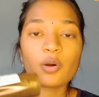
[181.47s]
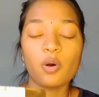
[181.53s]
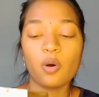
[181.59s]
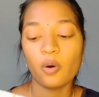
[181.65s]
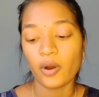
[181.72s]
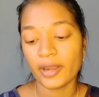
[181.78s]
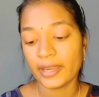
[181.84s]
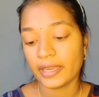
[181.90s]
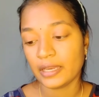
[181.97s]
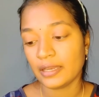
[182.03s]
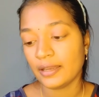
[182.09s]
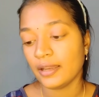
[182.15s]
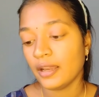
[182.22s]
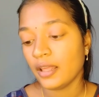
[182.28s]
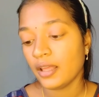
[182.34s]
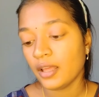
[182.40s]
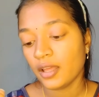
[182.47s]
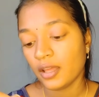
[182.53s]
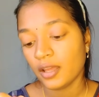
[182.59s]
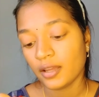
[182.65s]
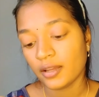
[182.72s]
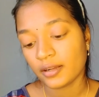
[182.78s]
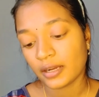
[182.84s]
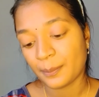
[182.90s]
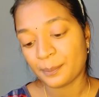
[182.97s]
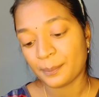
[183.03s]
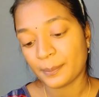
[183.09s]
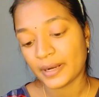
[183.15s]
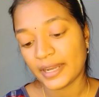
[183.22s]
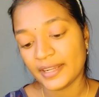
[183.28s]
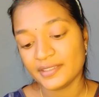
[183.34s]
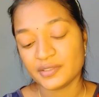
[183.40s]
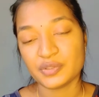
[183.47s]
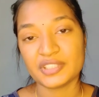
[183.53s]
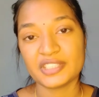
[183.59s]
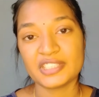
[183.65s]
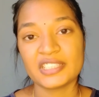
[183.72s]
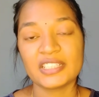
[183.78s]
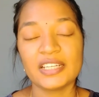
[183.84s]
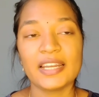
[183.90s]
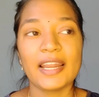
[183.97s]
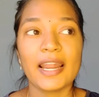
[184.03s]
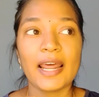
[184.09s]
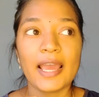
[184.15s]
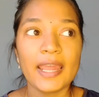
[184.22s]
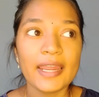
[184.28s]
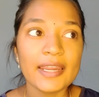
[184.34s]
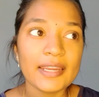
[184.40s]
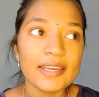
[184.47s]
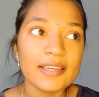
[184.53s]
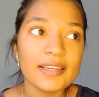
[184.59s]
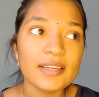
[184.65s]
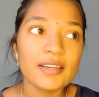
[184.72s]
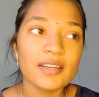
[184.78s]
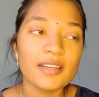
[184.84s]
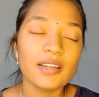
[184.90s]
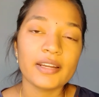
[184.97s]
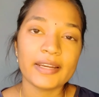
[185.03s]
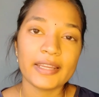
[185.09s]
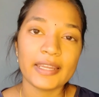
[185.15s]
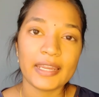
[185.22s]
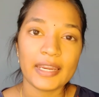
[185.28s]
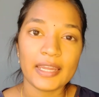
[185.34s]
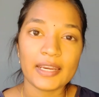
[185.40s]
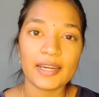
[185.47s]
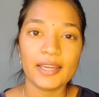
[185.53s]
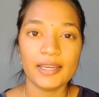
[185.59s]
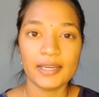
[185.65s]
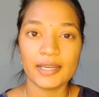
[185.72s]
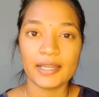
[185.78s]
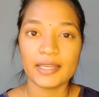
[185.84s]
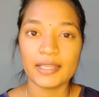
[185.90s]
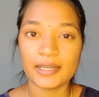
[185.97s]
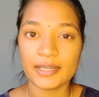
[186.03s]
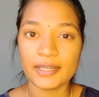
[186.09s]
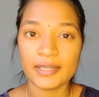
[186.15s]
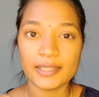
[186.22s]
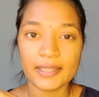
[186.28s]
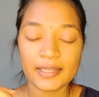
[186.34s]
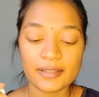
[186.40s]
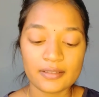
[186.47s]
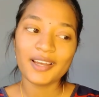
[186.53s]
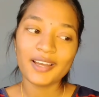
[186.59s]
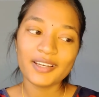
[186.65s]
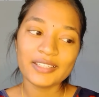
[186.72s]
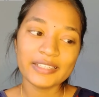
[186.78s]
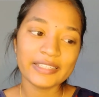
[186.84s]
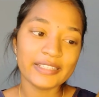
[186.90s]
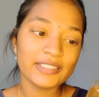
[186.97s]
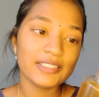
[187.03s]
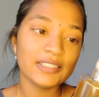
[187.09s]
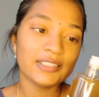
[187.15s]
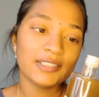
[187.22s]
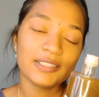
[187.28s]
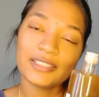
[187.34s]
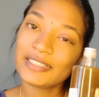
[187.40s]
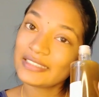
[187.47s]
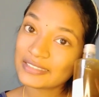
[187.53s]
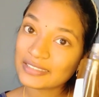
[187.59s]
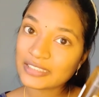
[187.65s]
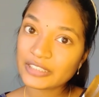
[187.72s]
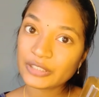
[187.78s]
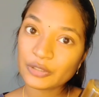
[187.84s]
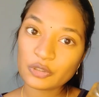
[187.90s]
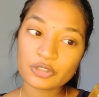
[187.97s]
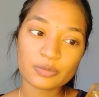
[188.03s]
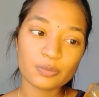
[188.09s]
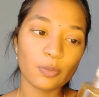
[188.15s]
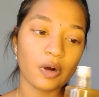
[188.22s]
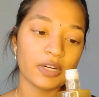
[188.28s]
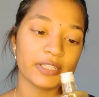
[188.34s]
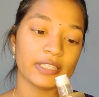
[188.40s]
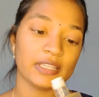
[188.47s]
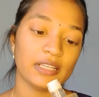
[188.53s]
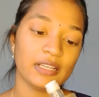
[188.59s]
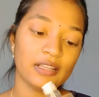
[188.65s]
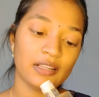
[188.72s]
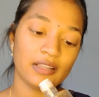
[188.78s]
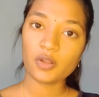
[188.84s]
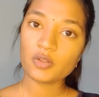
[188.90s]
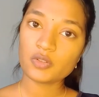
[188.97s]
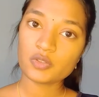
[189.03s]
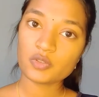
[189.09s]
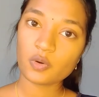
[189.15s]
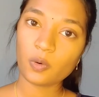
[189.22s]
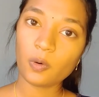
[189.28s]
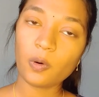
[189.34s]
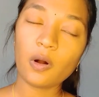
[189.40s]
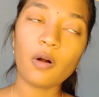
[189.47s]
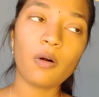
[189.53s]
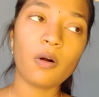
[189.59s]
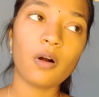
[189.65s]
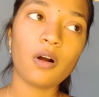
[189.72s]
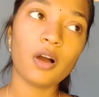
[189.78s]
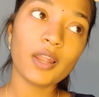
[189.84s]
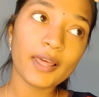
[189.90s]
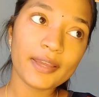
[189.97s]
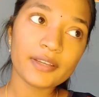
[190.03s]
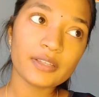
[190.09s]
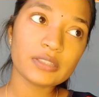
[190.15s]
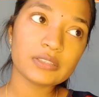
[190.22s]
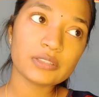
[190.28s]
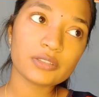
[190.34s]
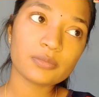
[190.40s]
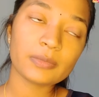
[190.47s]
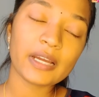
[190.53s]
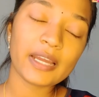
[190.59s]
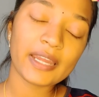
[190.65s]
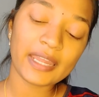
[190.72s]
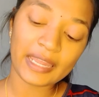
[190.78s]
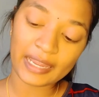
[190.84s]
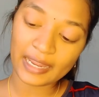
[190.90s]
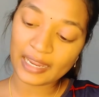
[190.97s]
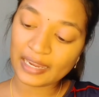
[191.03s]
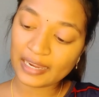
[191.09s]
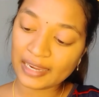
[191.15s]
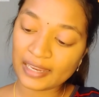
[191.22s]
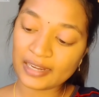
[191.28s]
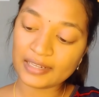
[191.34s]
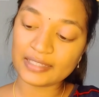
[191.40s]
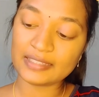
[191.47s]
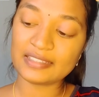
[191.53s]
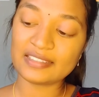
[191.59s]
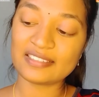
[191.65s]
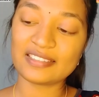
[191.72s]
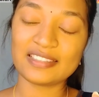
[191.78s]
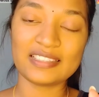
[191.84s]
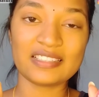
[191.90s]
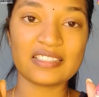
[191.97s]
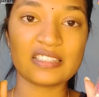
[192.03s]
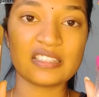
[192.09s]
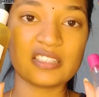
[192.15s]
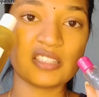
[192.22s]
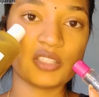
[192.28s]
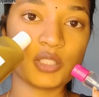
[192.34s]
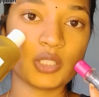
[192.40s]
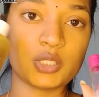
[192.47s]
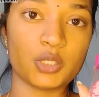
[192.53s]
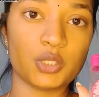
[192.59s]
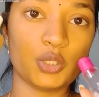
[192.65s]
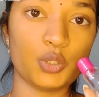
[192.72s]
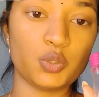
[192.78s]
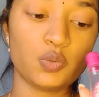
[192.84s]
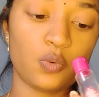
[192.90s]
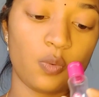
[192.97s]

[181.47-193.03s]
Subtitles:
oil, combines with the 9 rare ingredients in a easy to use bottle. So all I use to my hair is this too,